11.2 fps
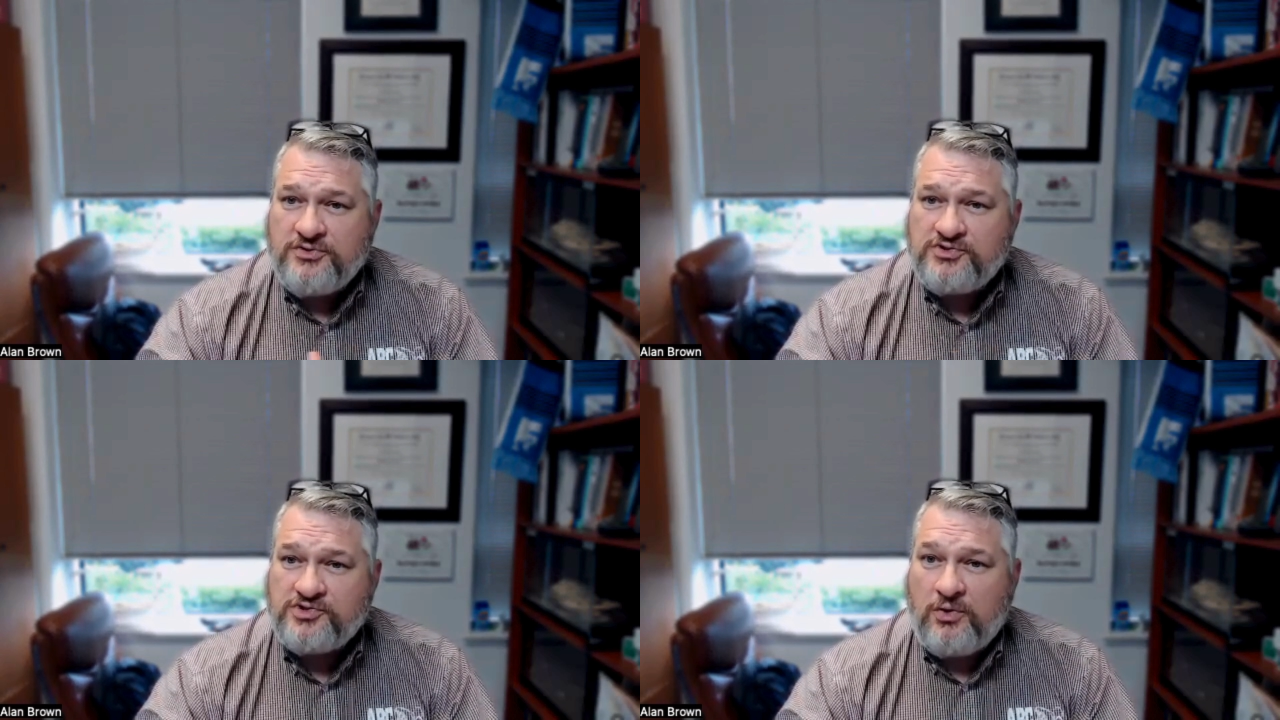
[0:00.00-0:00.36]

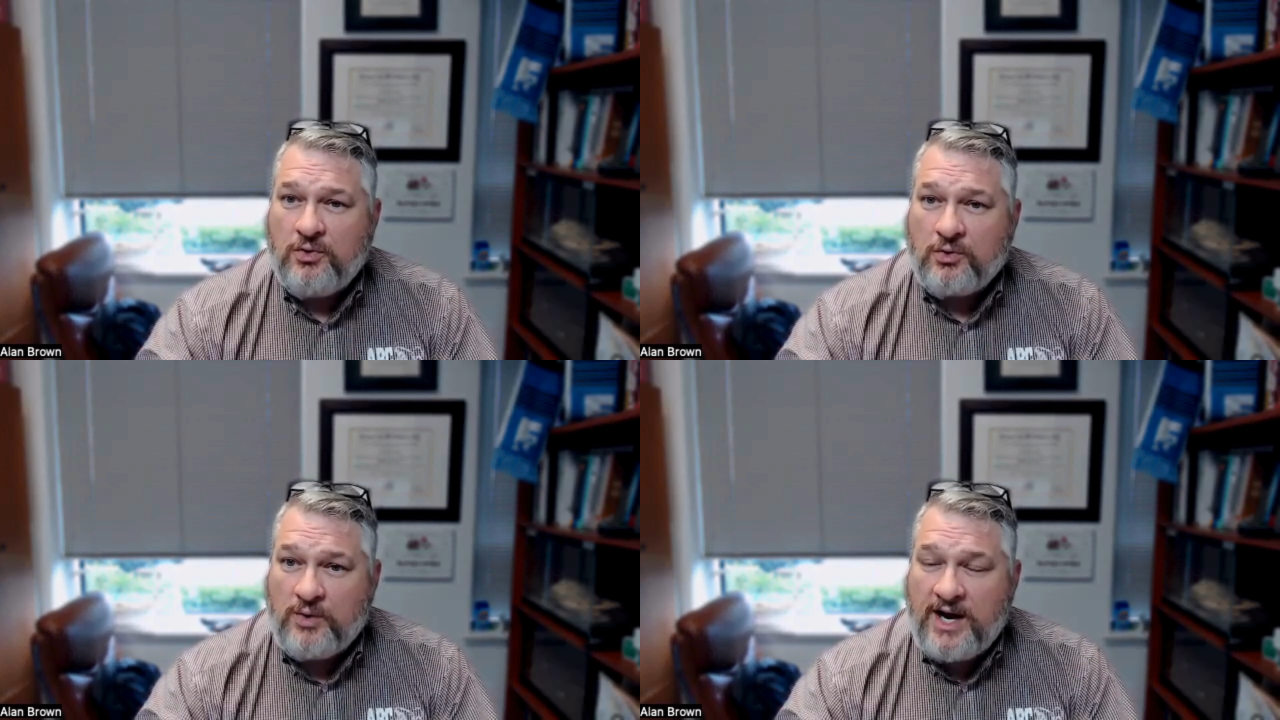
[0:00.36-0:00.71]
so
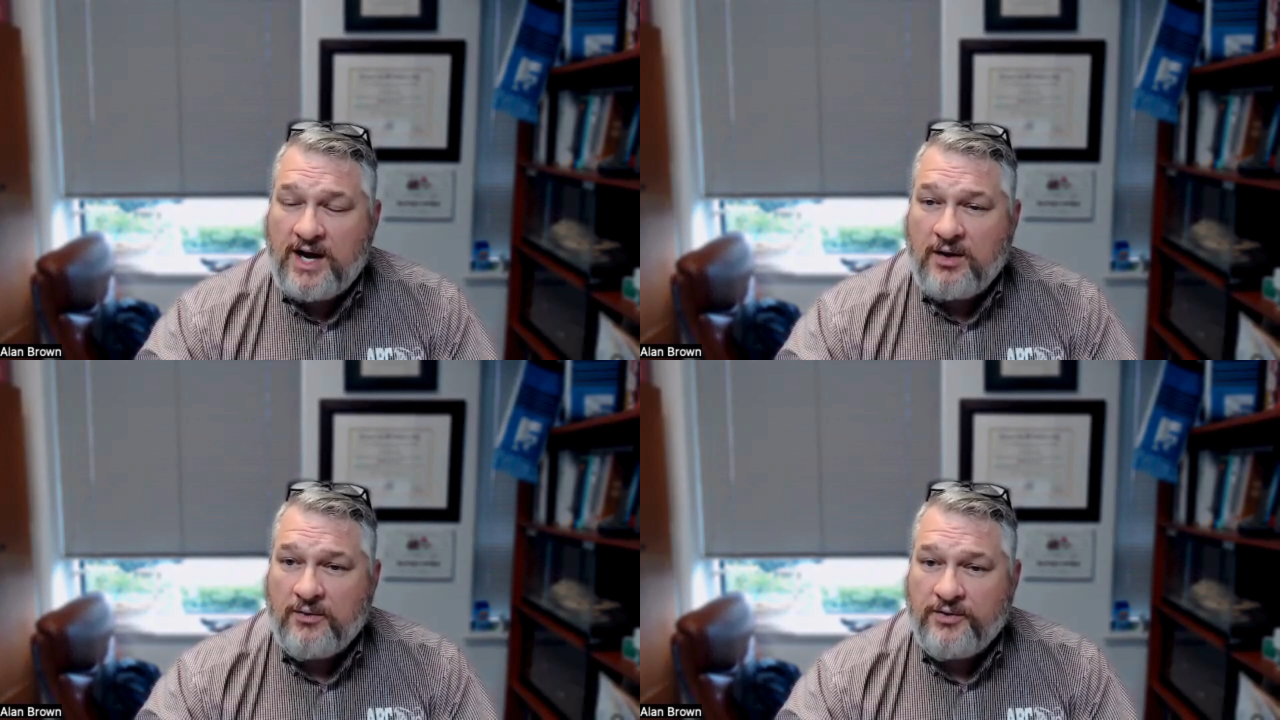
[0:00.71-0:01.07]

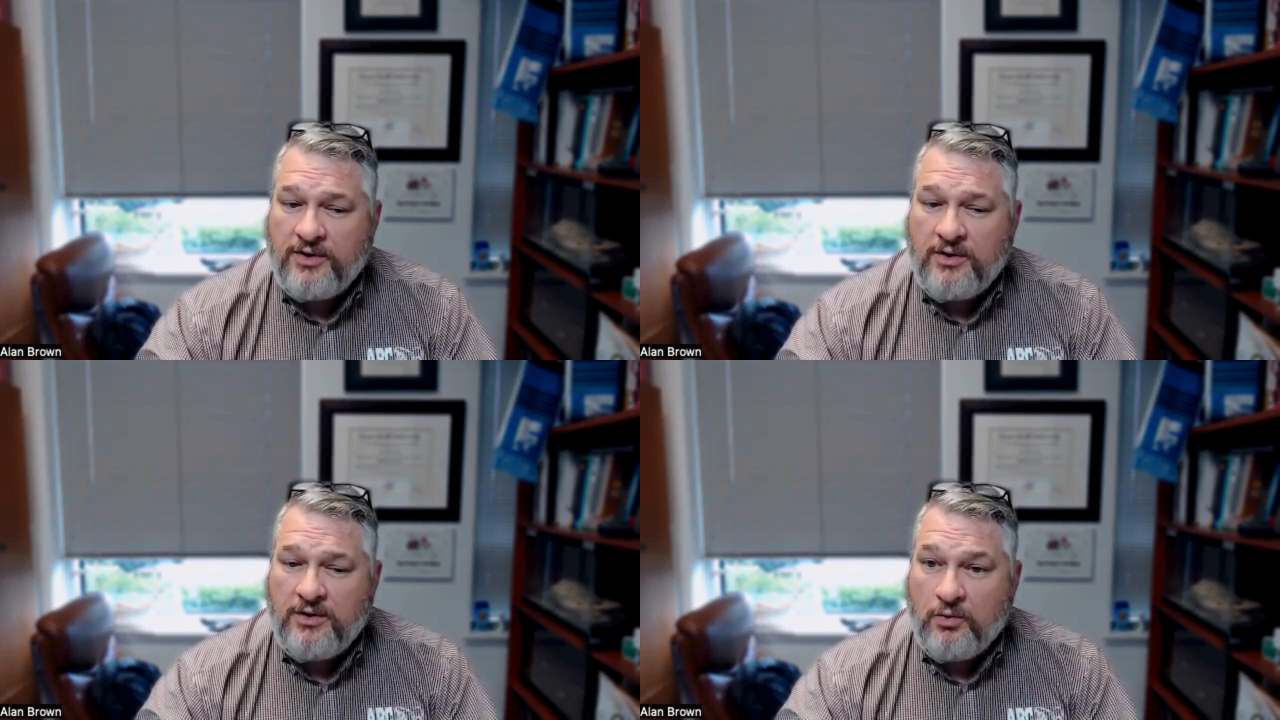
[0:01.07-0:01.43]
around
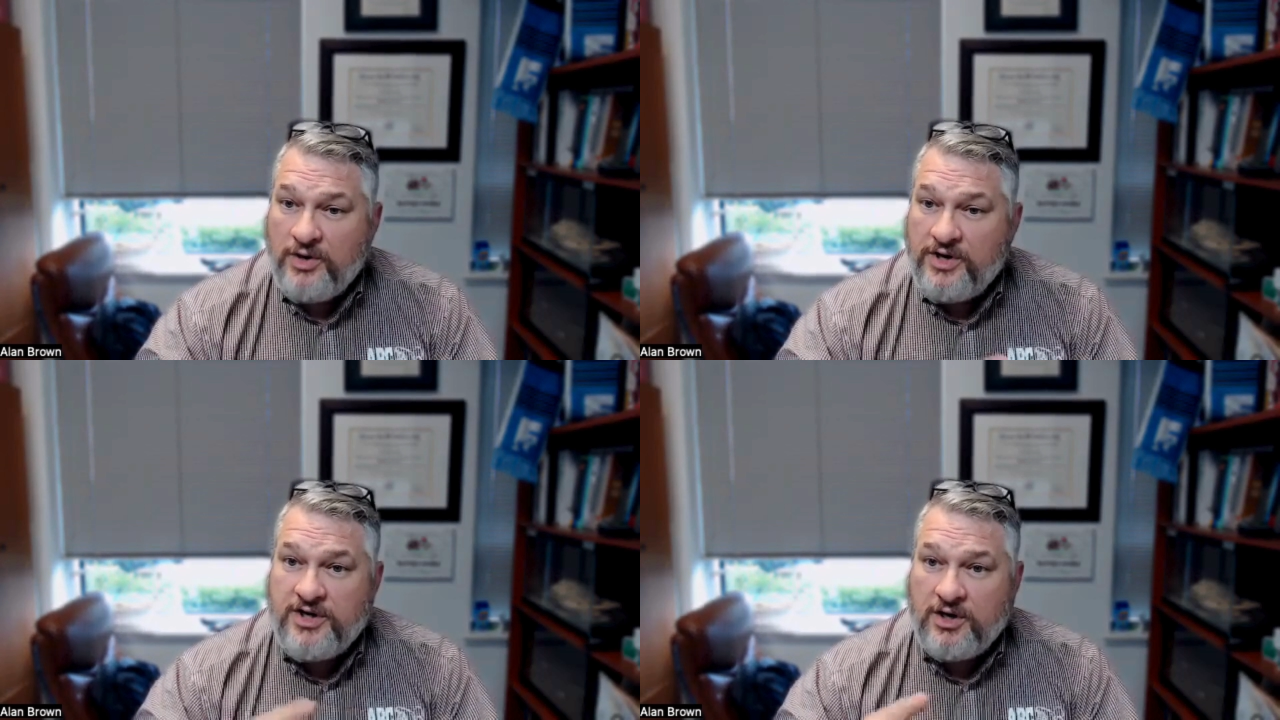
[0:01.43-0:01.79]

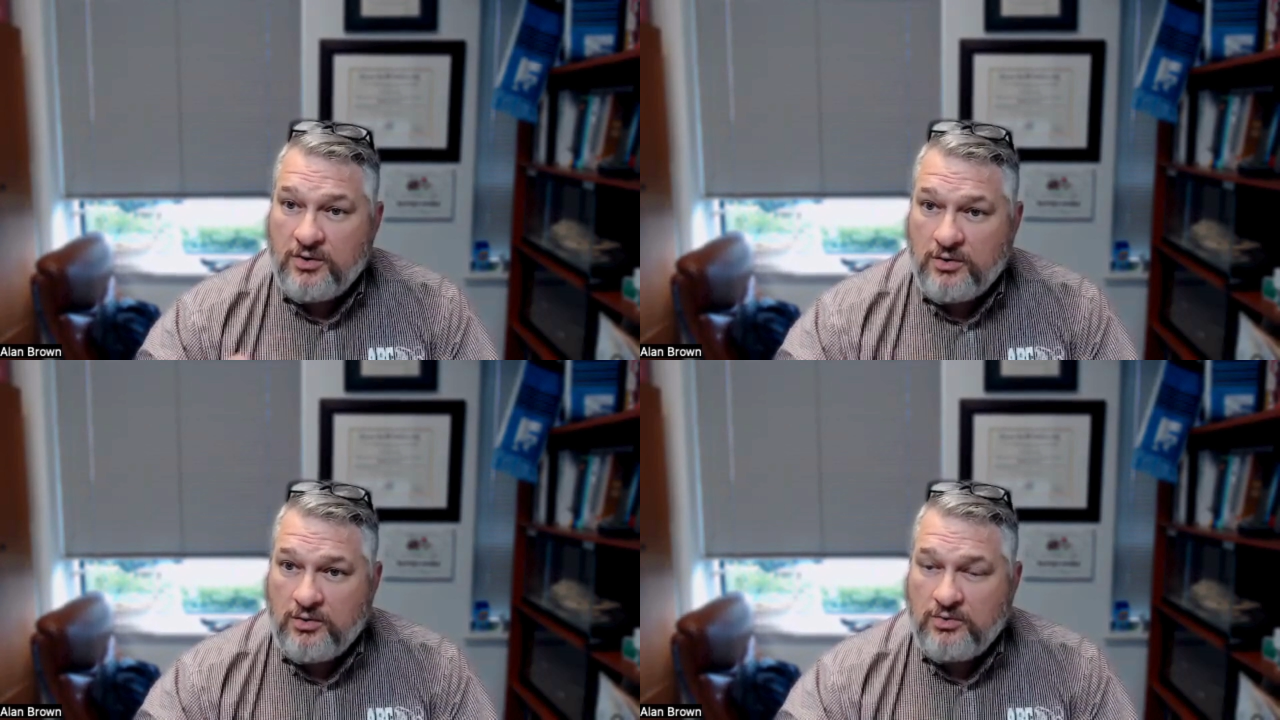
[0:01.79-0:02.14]

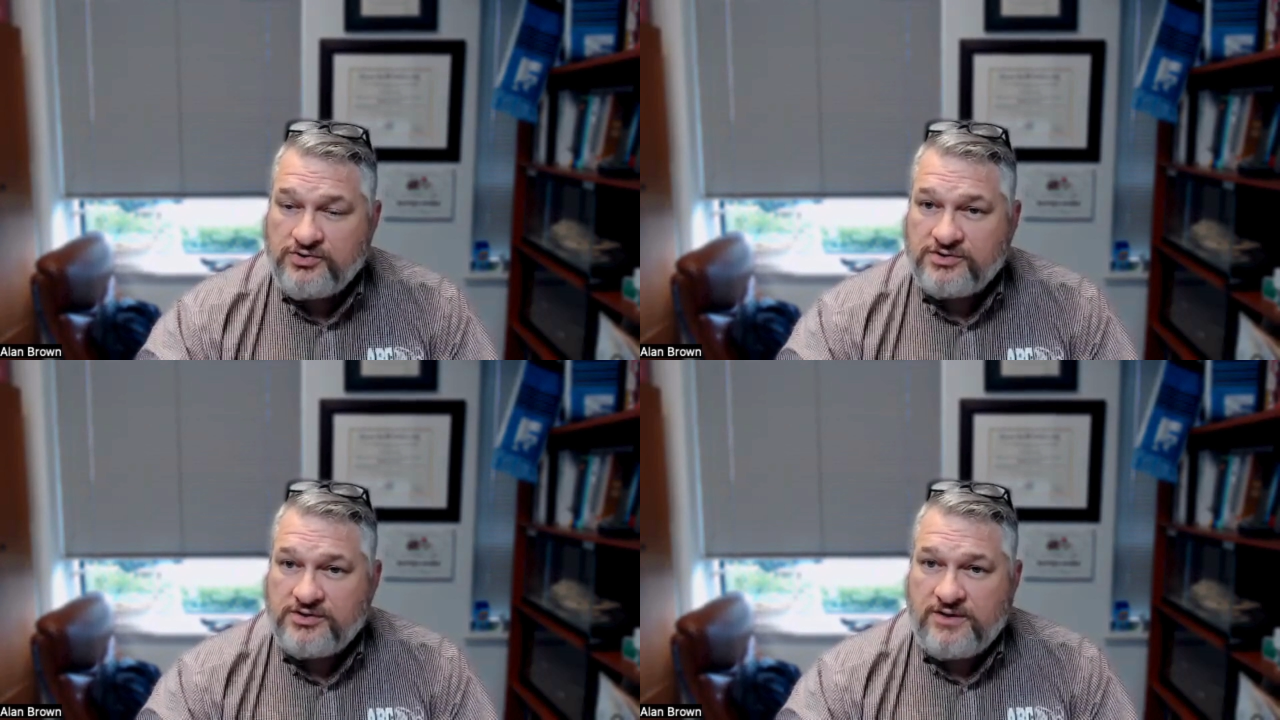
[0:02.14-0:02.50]

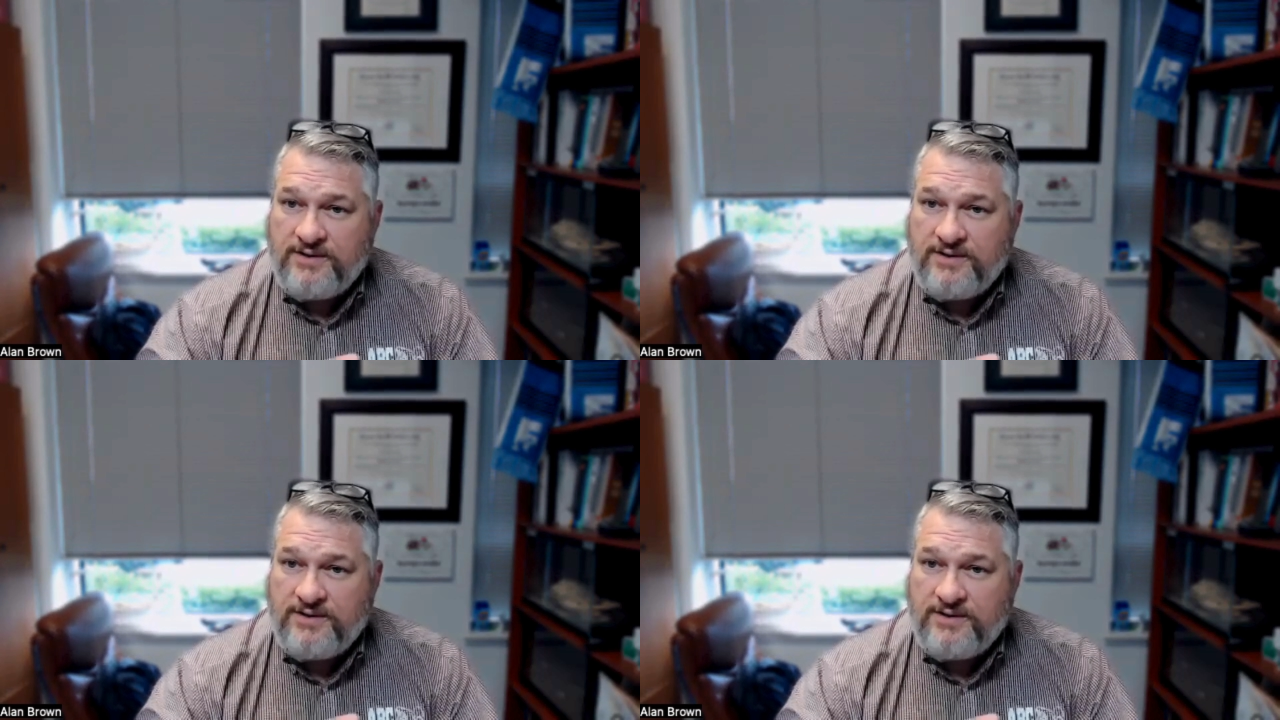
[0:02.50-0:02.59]
windows,